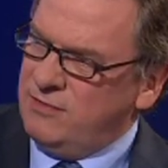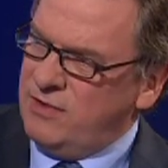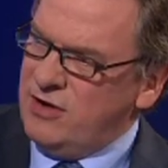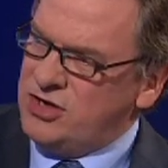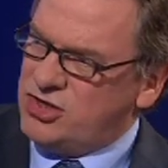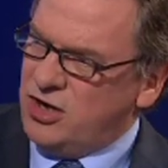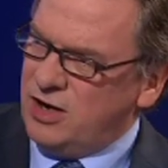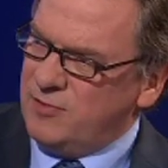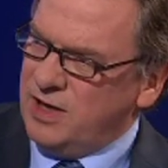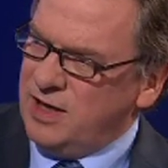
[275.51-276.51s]
very
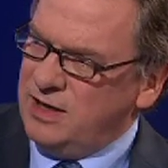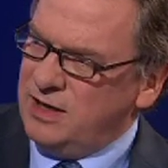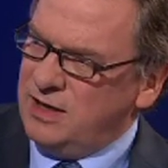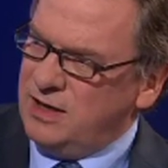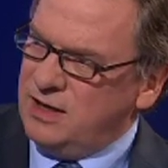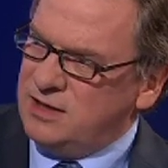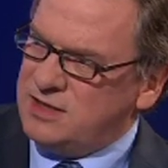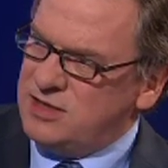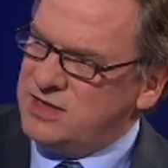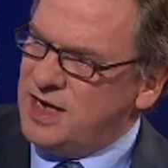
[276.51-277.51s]
sharply
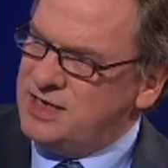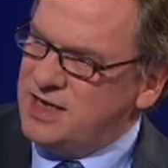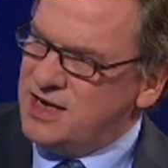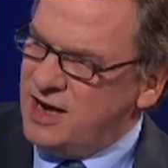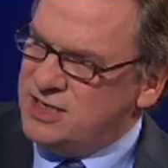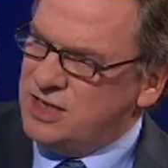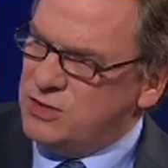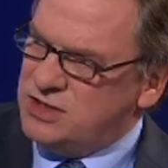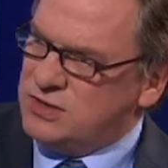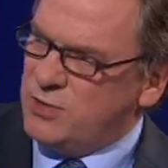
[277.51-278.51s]
since 1990,
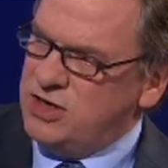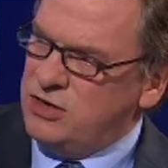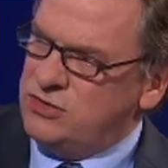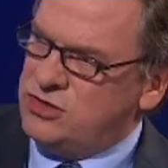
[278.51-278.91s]
which is when you